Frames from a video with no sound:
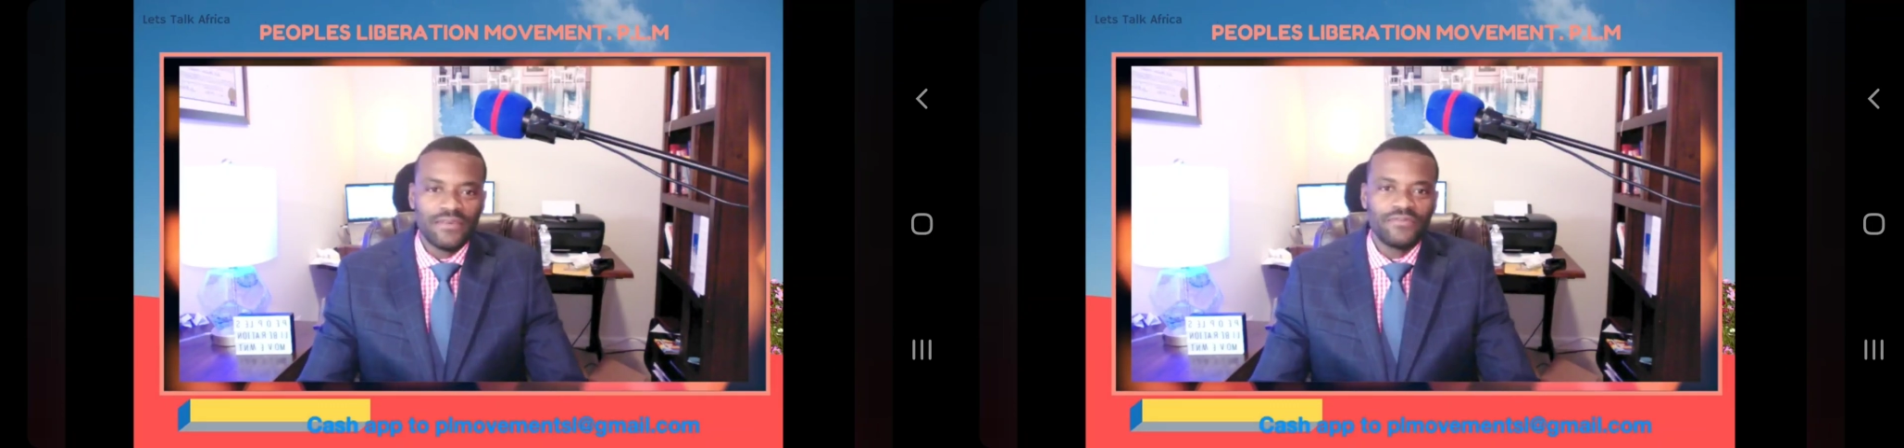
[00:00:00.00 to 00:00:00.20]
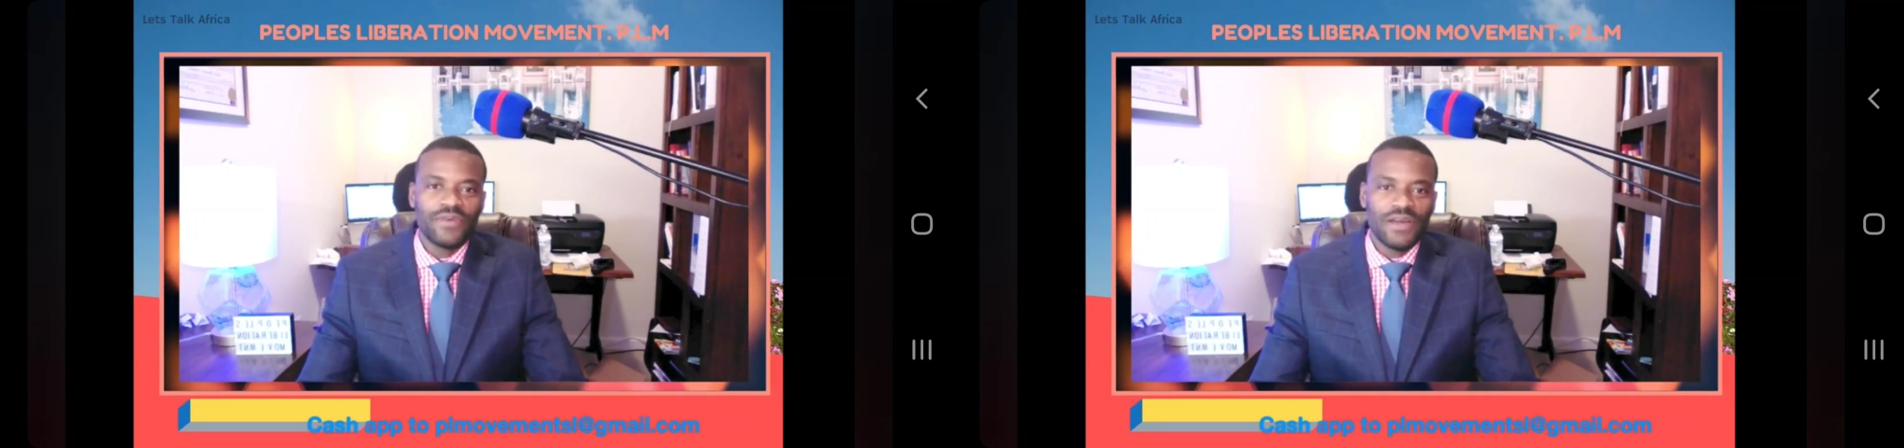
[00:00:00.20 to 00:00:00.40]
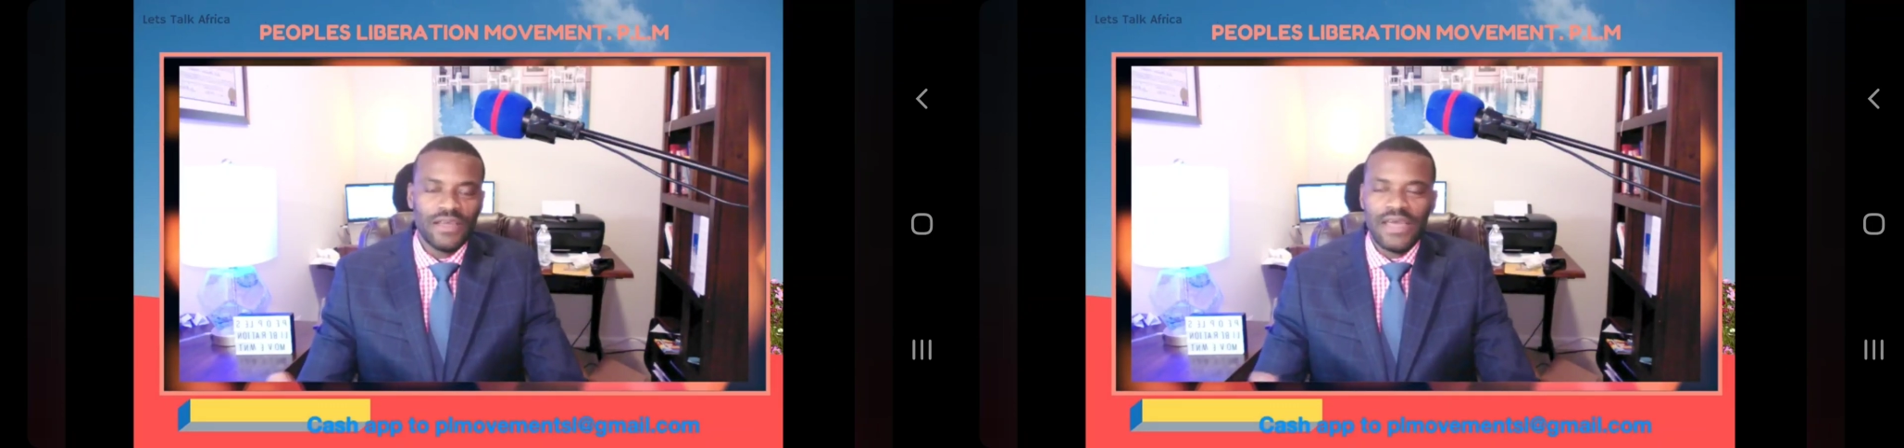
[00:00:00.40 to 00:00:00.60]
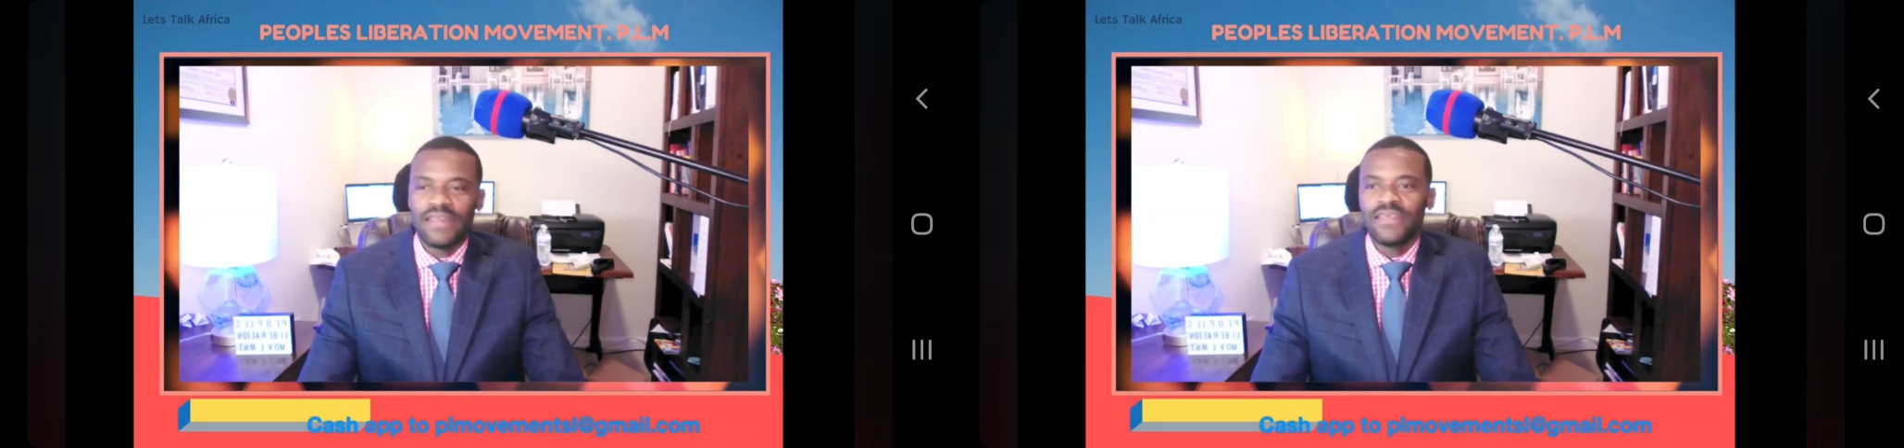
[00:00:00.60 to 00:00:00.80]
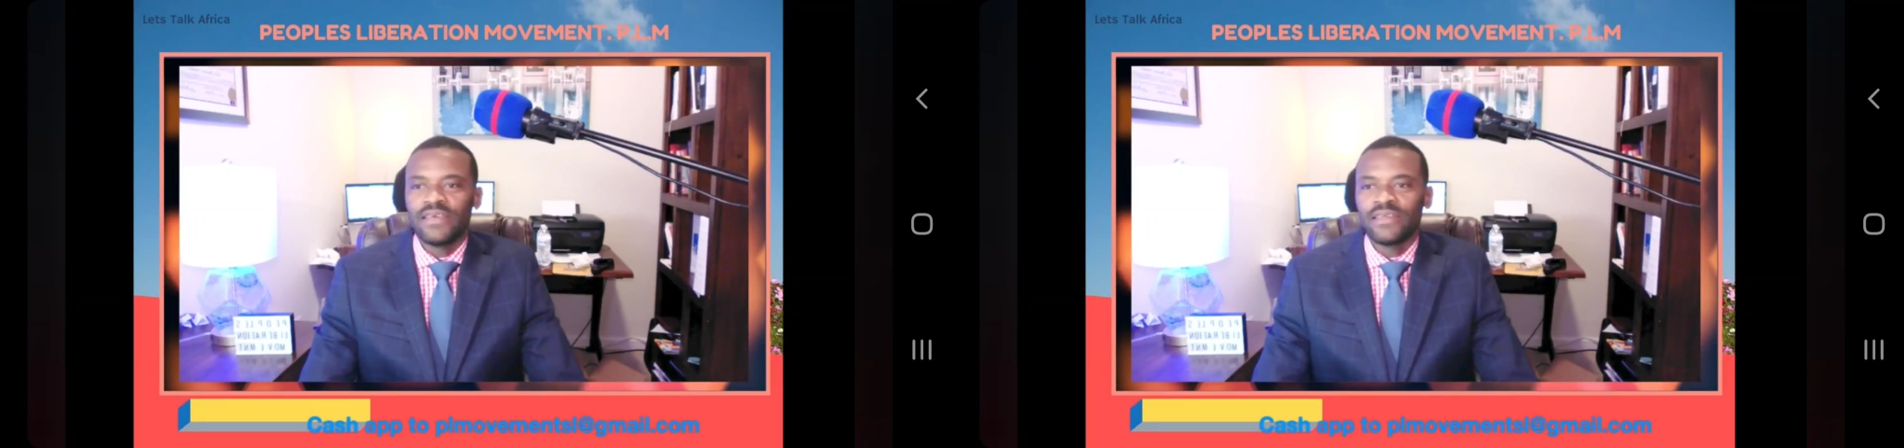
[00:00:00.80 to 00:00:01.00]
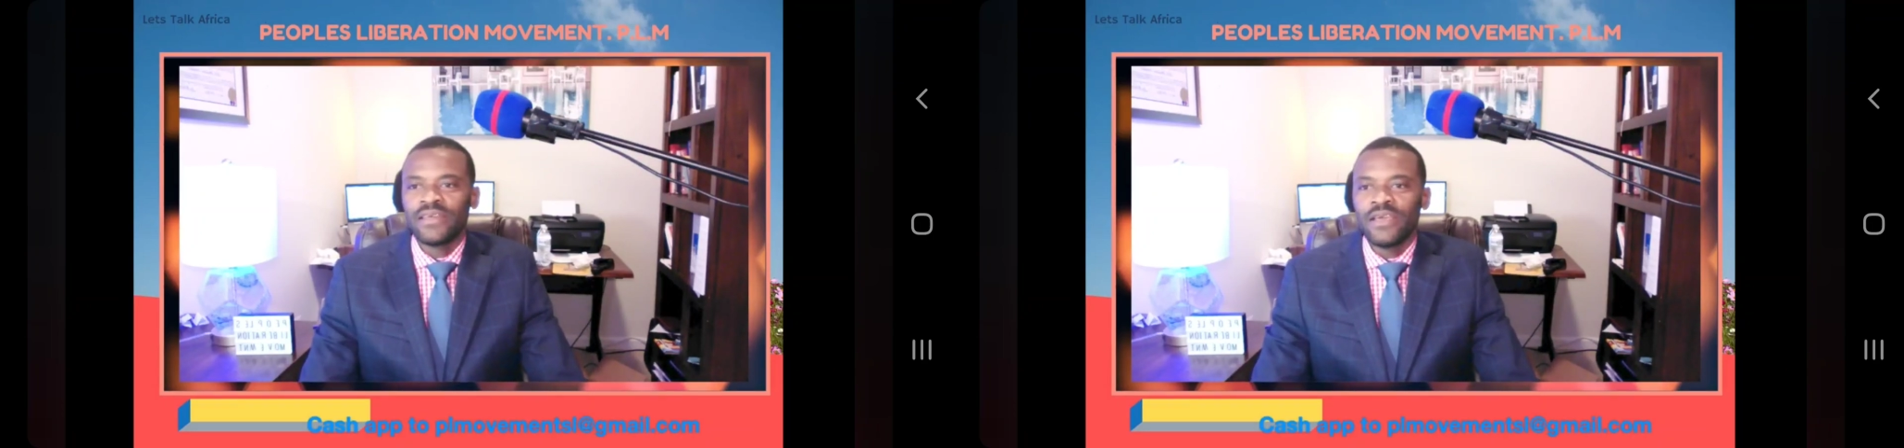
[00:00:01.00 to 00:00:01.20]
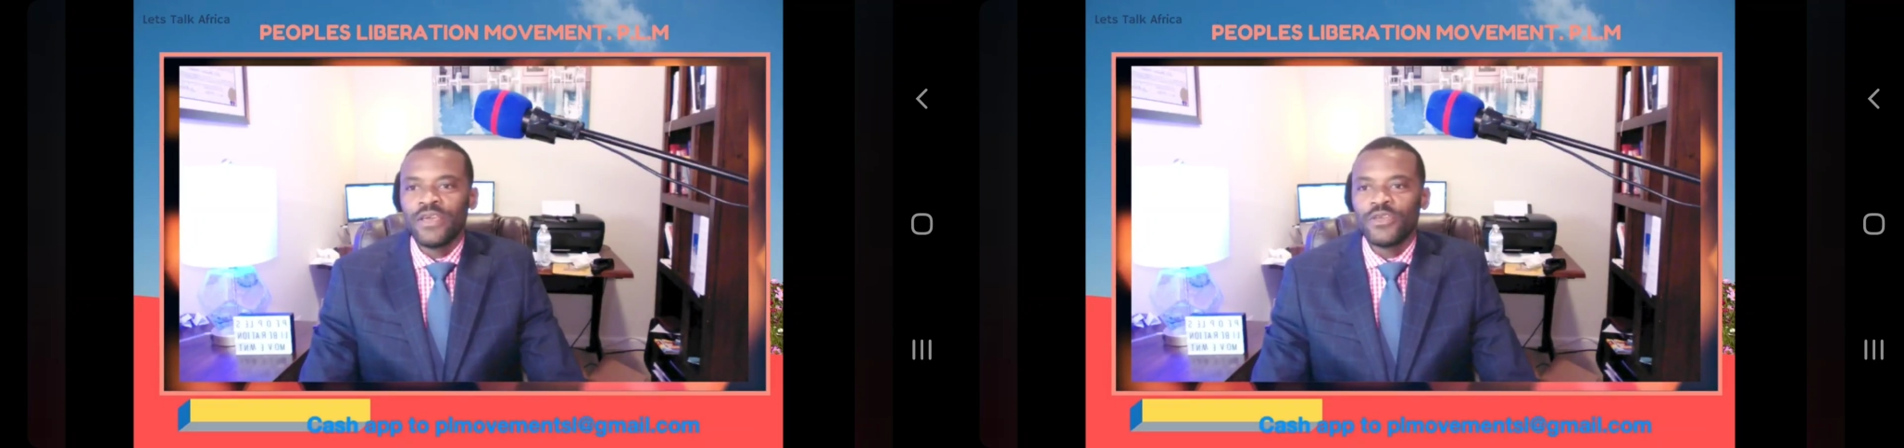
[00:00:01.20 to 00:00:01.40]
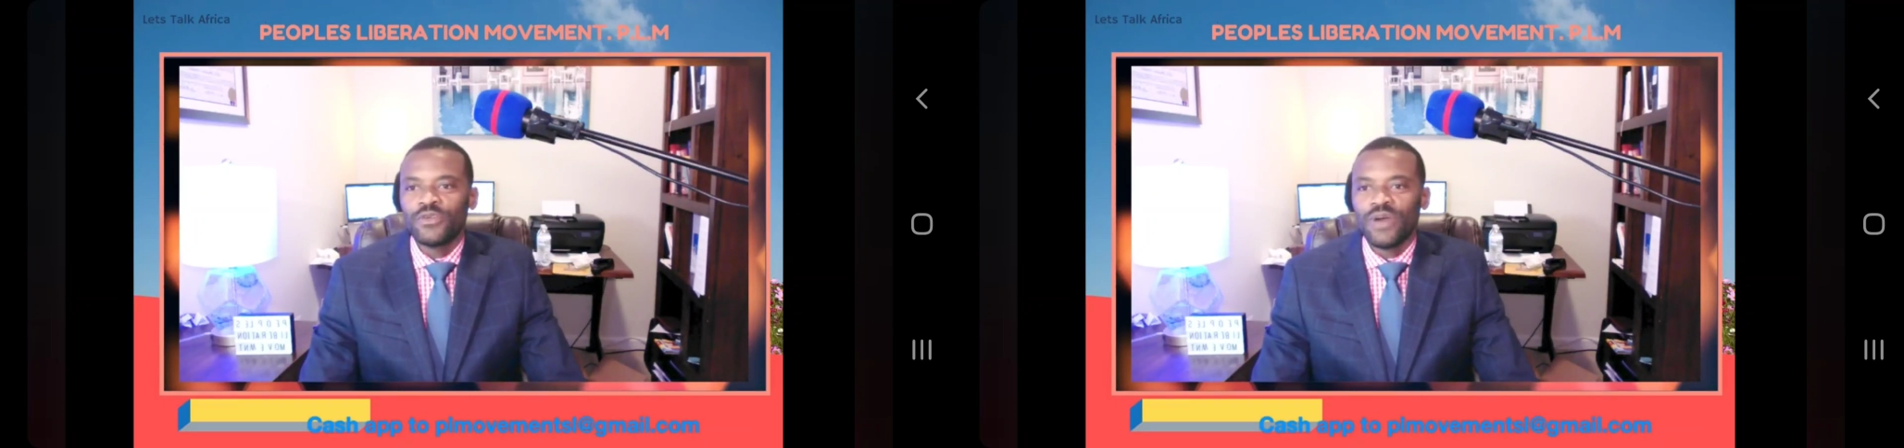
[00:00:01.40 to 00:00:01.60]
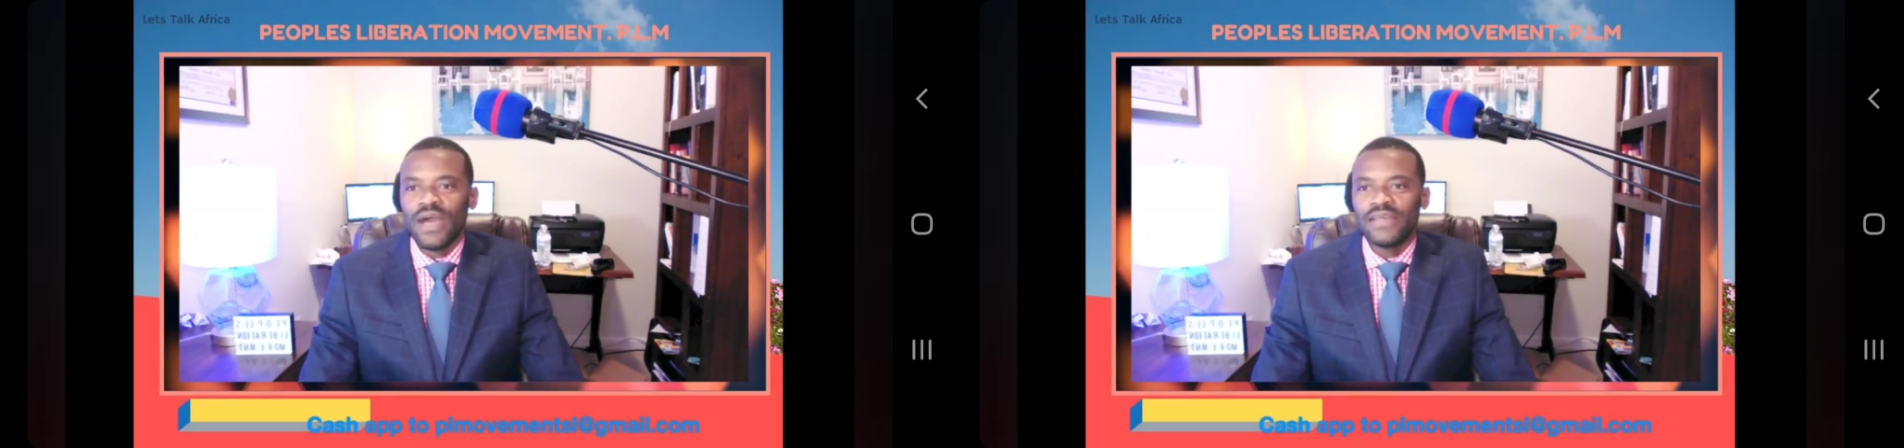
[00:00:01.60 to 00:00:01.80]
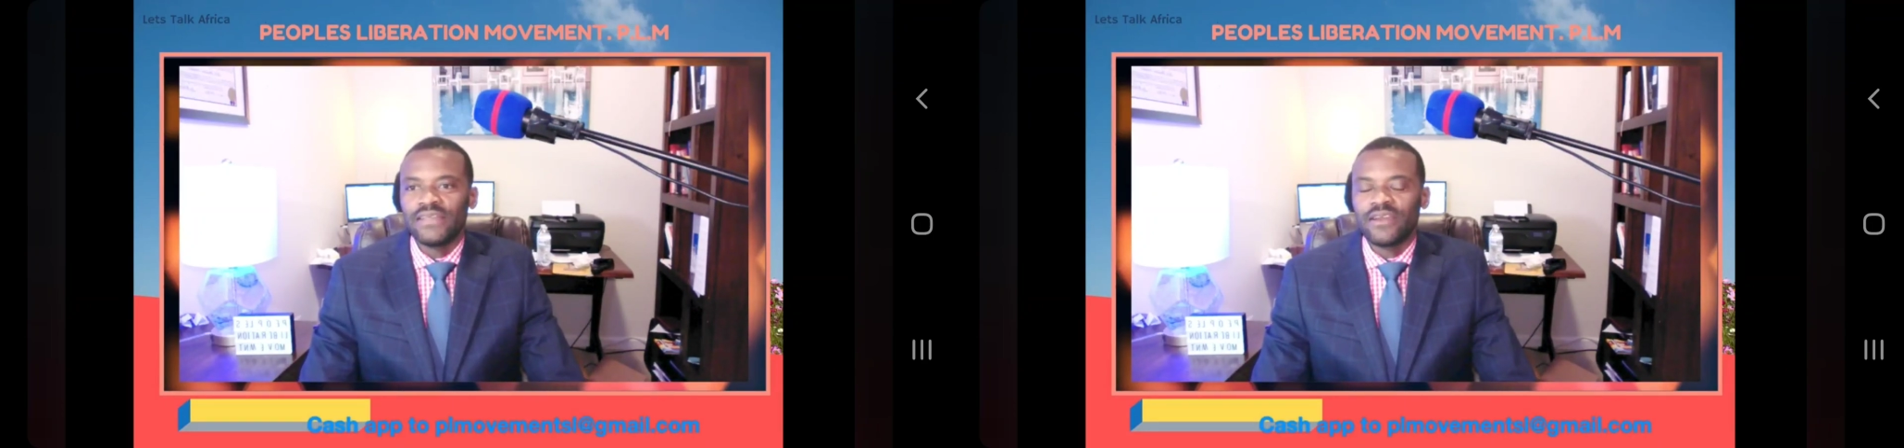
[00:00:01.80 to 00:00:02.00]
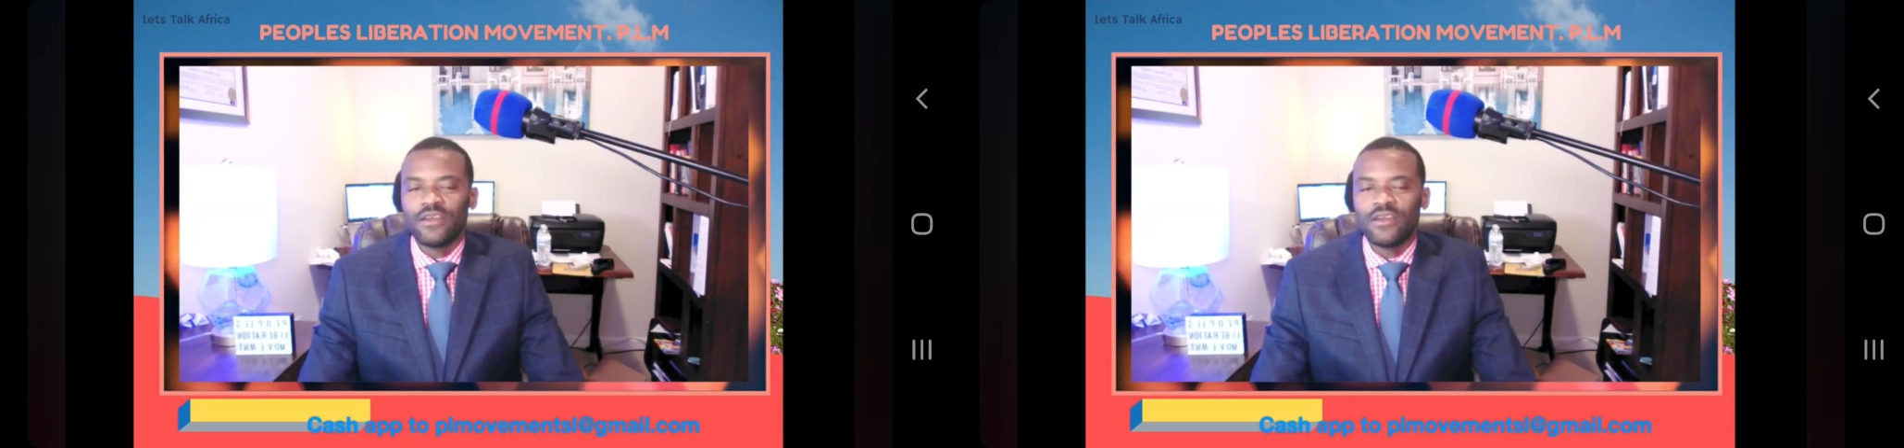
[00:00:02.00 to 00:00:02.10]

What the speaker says: Ghanaian, ID card?